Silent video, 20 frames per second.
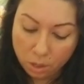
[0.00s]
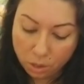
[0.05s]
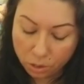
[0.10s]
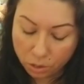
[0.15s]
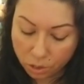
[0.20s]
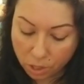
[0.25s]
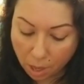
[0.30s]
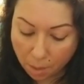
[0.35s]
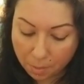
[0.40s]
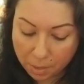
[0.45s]

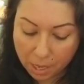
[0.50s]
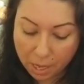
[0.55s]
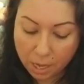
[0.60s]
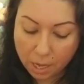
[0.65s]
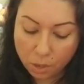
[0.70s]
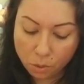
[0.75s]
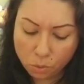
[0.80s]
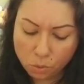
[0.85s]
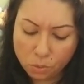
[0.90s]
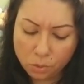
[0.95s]

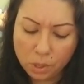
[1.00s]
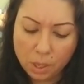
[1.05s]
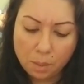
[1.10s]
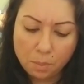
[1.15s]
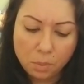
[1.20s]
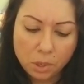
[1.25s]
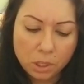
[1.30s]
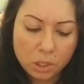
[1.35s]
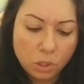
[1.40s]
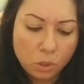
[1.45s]
Gemini. Ooh, they
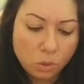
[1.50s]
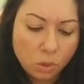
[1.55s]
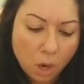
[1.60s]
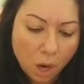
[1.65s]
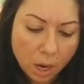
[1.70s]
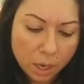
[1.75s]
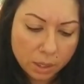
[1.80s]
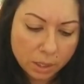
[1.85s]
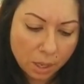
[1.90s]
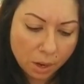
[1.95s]
put two
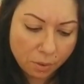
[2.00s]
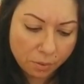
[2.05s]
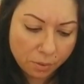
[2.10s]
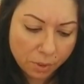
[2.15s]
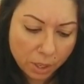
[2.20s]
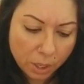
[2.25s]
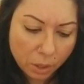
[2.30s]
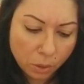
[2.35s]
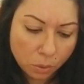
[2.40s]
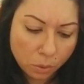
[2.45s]
cards out
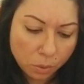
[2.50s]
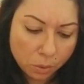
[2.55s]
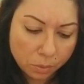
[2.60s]
for you.